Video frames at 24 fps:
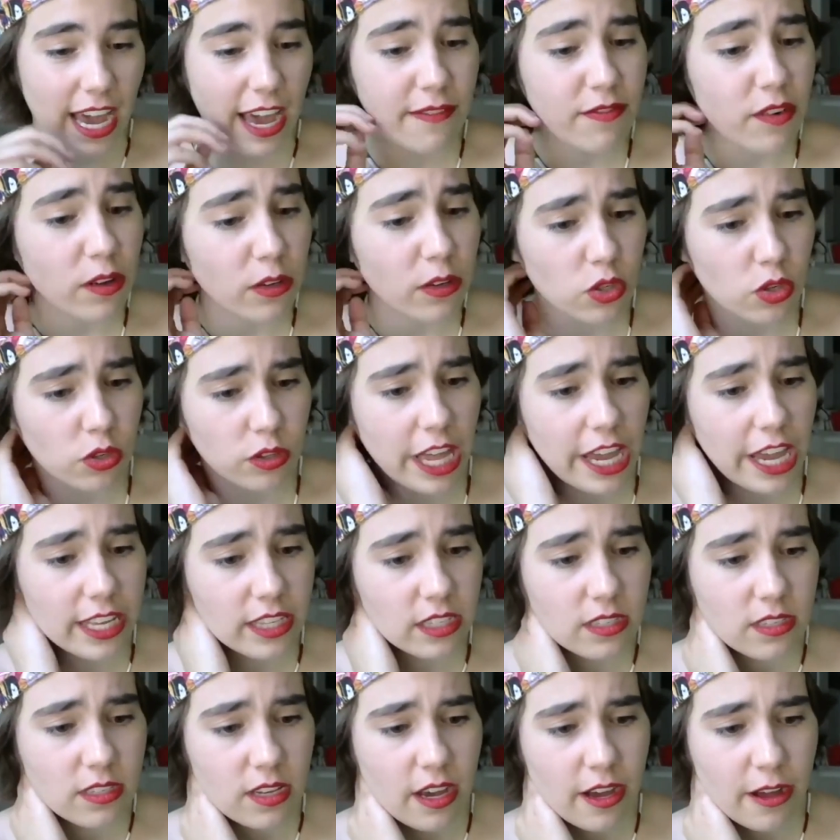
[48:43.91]
I've also
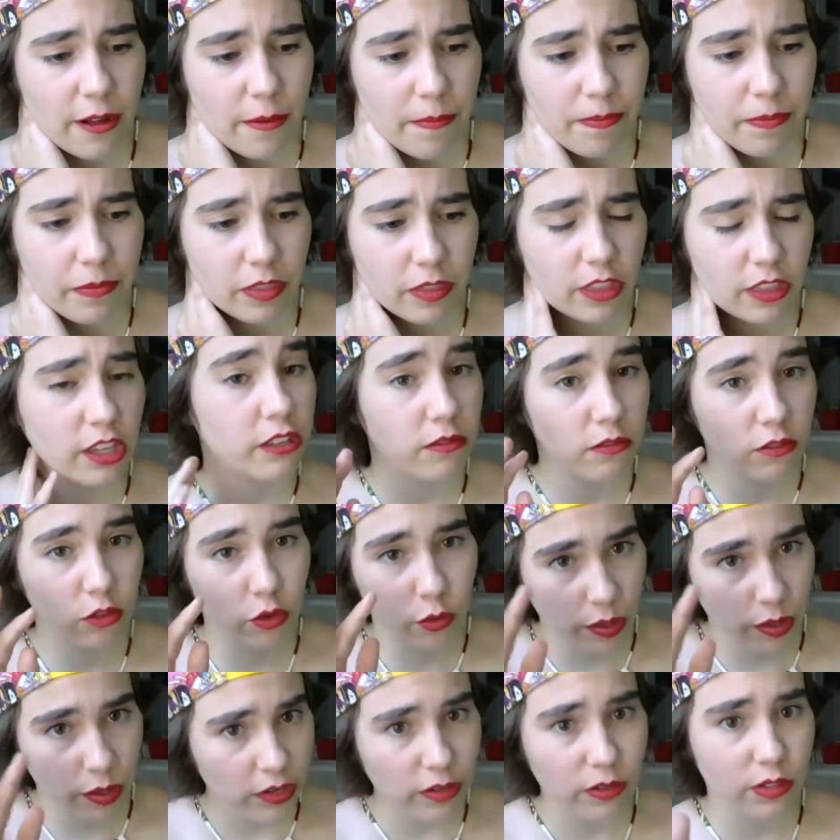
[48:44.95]
liked, the
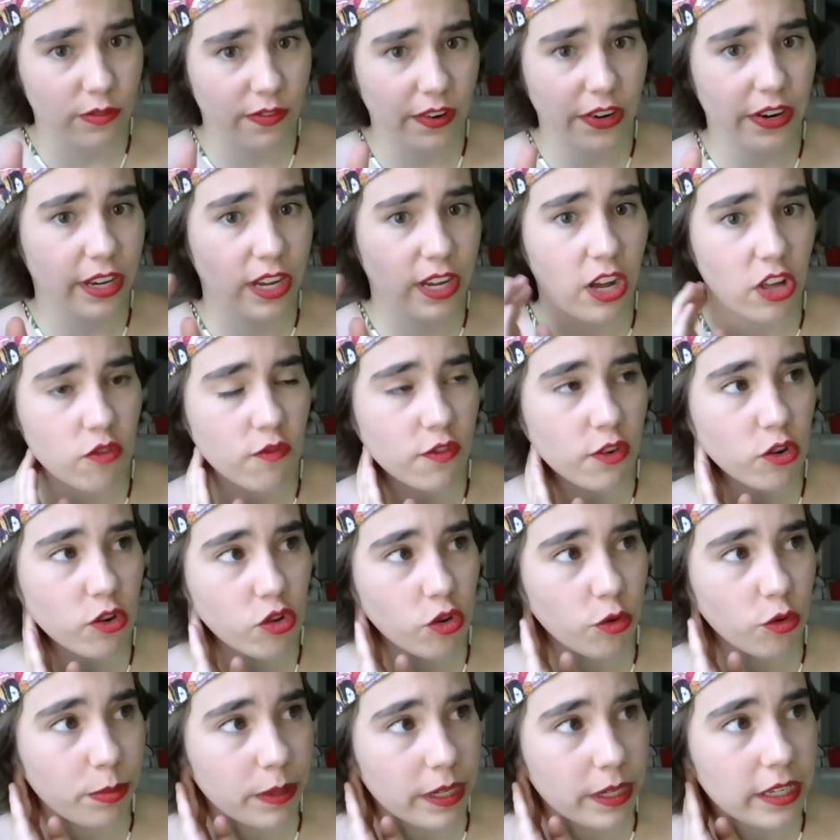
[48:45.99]
creator is very
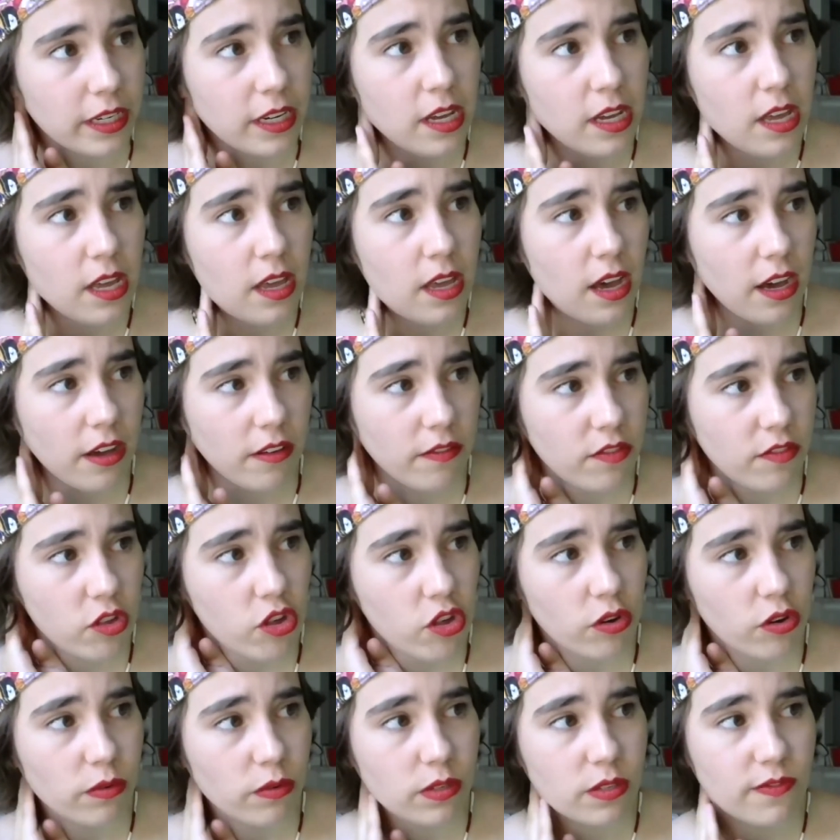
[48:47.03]
controversial, but the
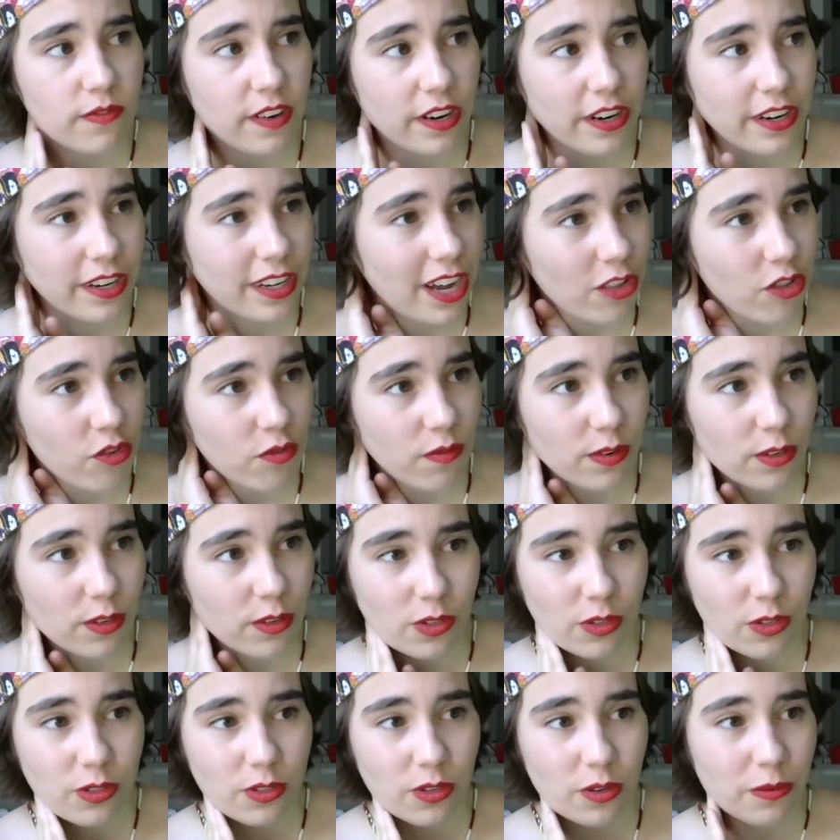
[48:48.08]
show is very
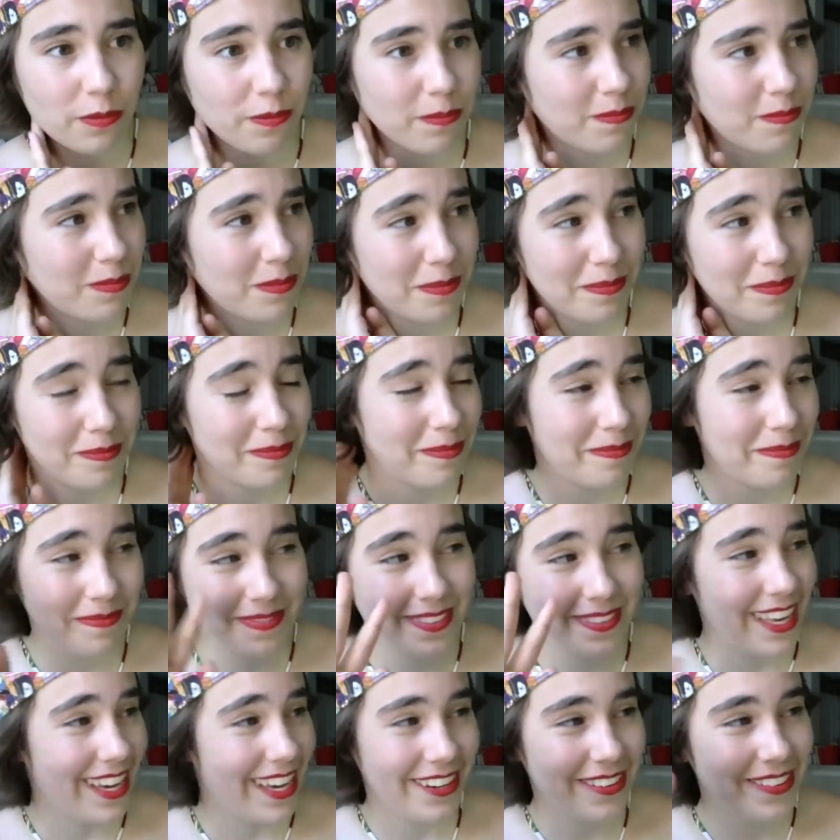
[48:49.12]
controversial. So
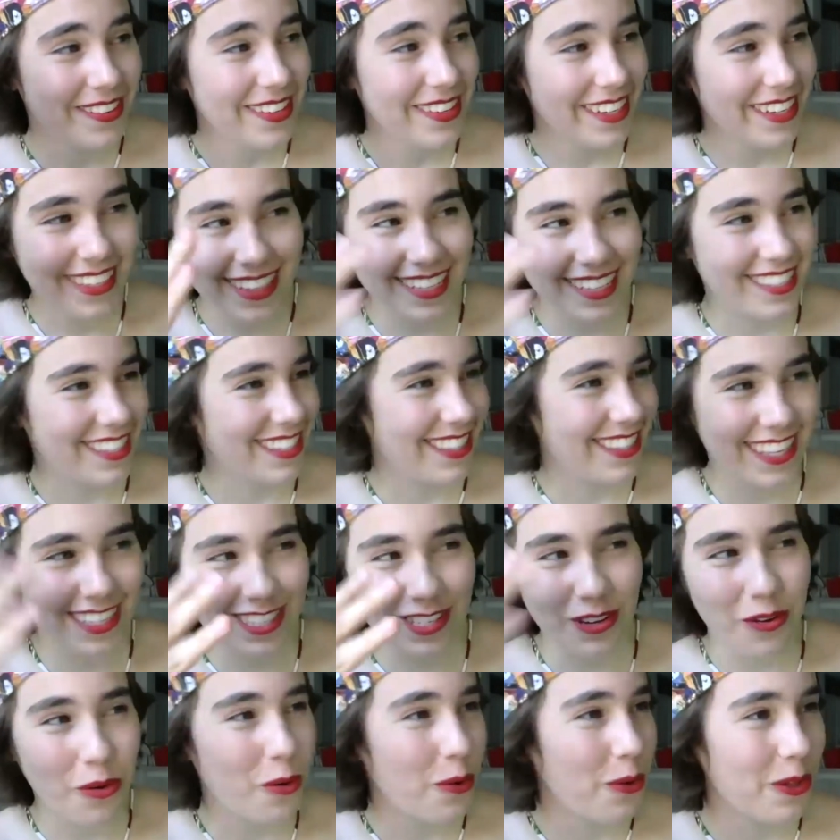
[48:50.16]
yeah, that's
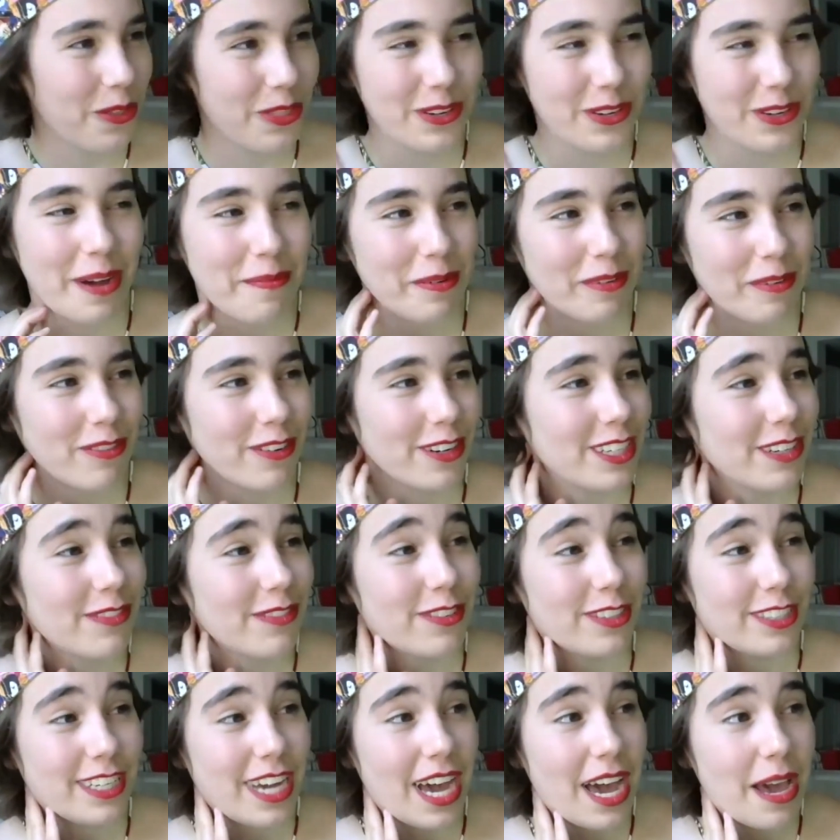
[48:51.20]
a whole other topic for a
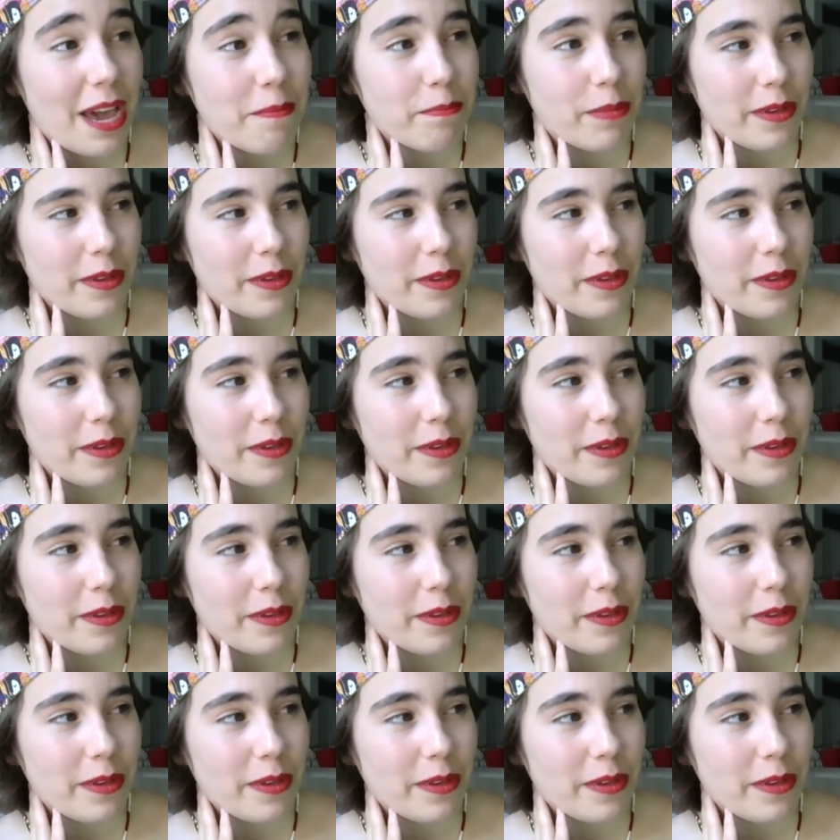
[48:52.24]
different time.